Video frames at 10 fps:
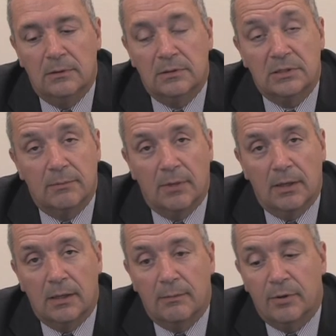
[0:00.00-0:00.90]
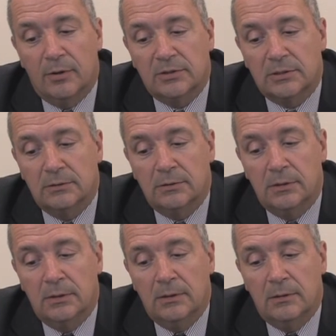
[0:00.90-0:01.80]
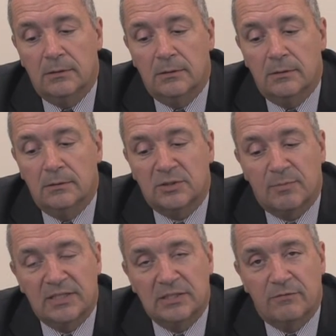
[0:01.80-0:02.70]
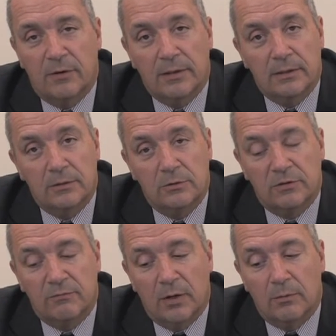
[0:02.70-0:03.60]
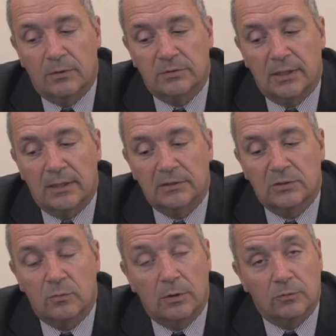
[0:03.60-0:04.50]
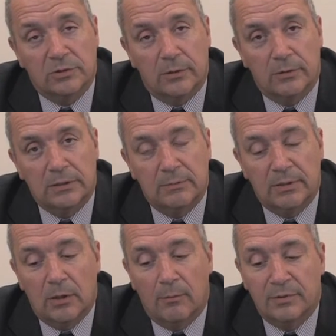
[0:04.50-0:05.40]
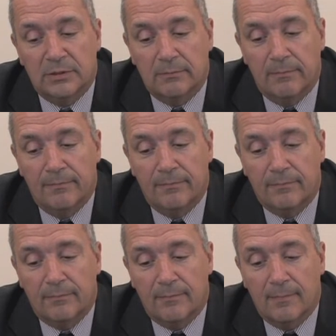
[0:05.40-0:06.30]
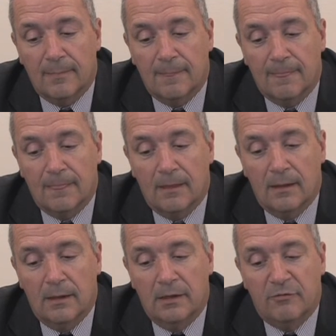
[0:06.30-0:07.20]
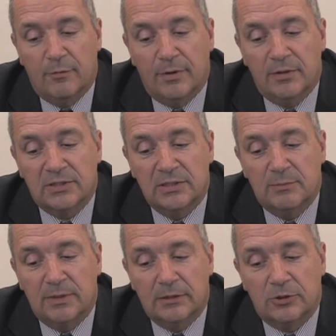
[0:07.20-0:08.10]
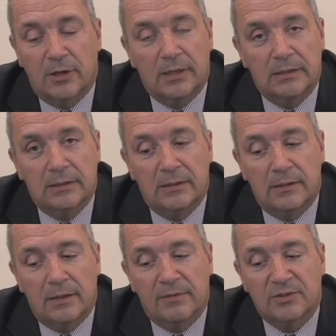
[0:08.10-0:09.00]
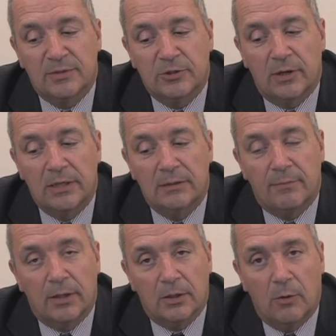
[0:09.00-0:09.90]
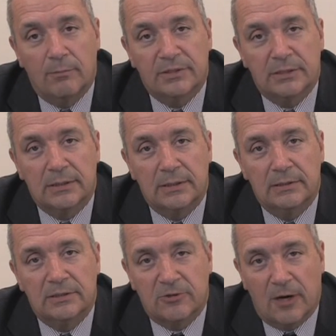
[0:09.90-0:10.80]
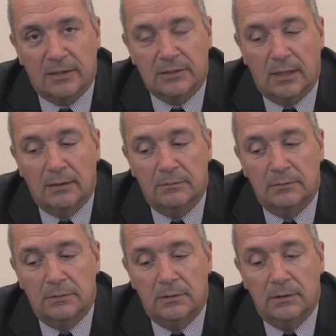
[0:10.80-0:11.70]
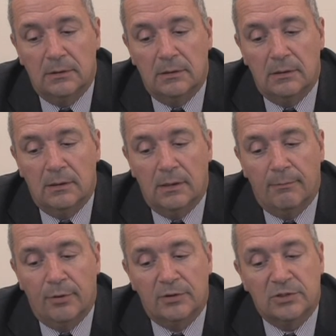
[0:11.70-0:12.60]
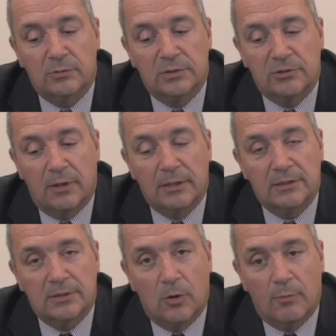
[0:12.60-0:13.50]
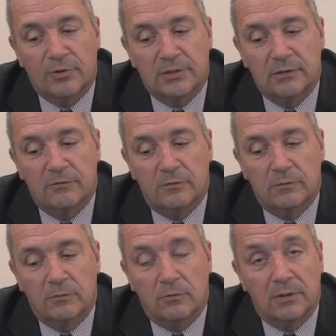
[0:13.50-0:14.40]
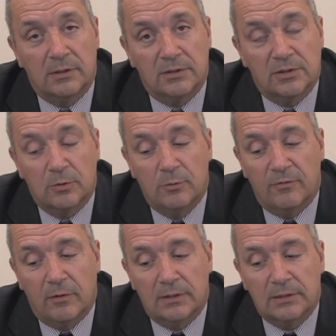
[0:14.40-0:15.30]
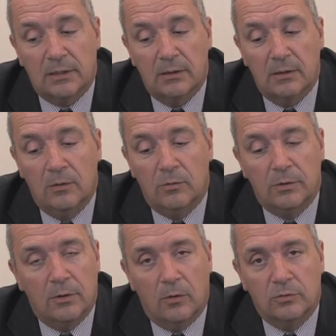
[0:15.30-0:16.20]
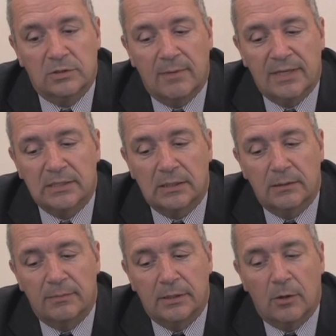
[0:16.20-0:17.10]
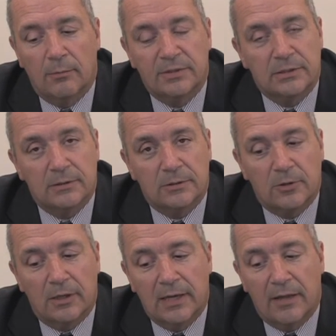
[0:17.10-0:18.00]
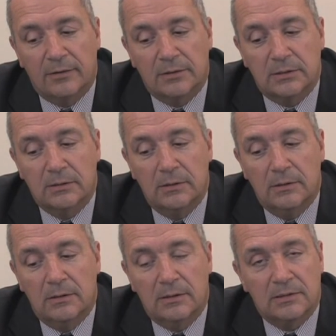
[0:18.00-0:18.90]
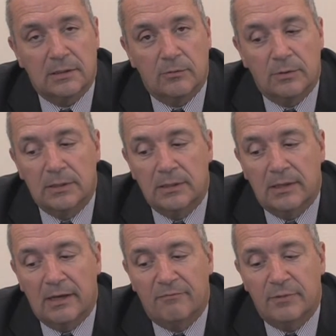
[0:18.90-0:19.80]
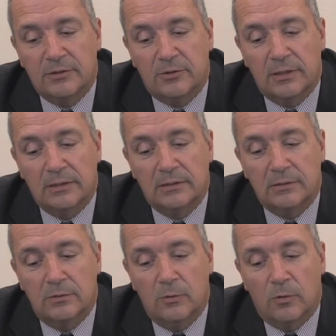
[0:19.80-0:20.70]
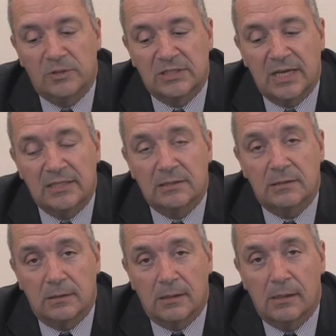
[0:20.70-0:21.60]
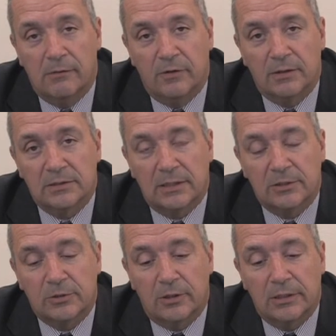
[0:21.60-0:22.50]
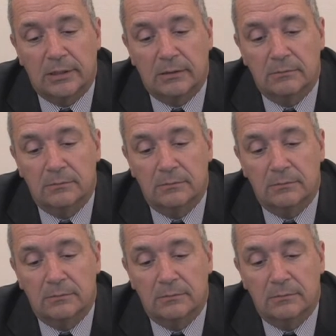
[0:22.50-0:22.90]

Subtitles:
Similarly, a person specifying the use of mobile towers will also need to be competent. And if a person is being trained, they must be trained by a competent instructor. A person who is trained as an operative, or indeed a supervisor, would not automatically be competent to train others, as they would neither have been trained nor assessed to deliver such training.